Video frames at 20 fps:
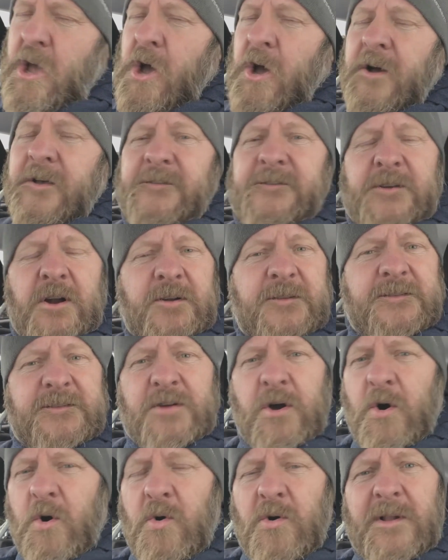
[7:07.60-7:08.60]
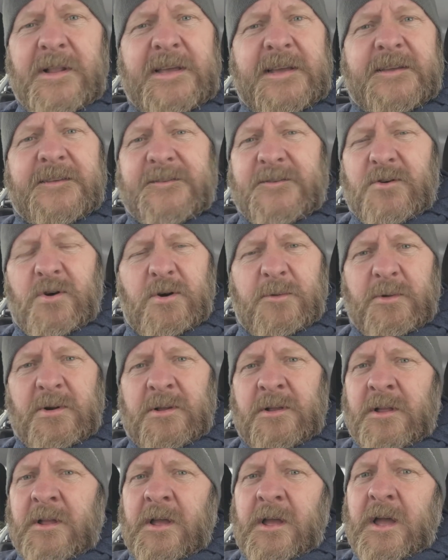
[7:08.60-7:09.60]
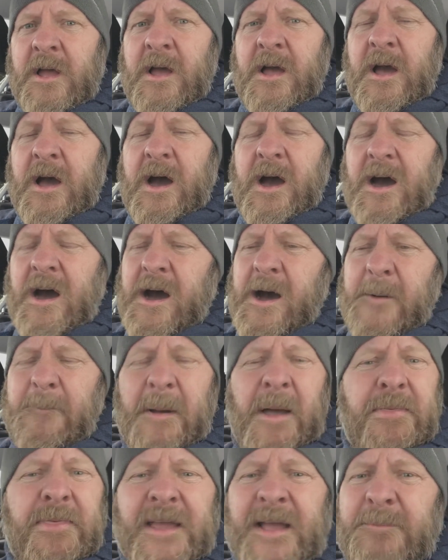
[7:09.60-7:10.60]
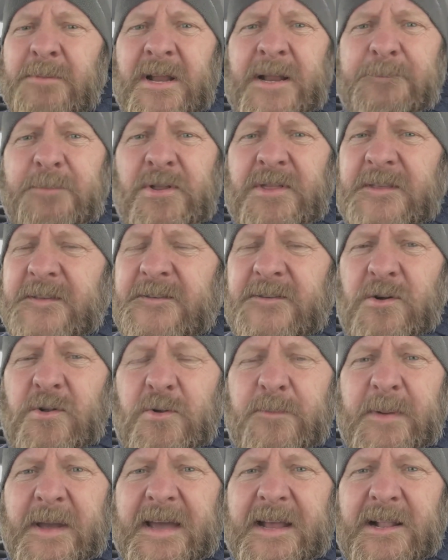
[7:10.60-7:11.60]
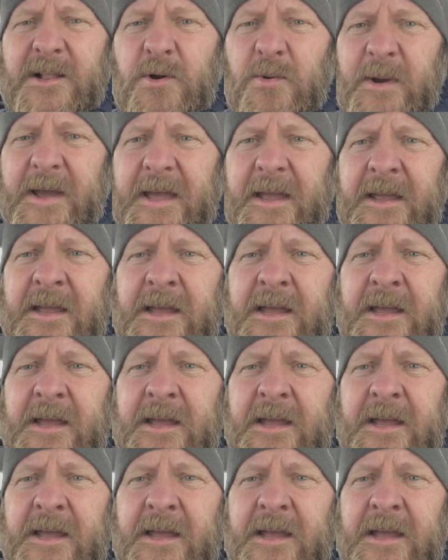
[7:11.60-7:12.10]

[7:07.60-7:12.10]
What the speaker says: Starts totally as normal. I think I'm going to put the solar panel away,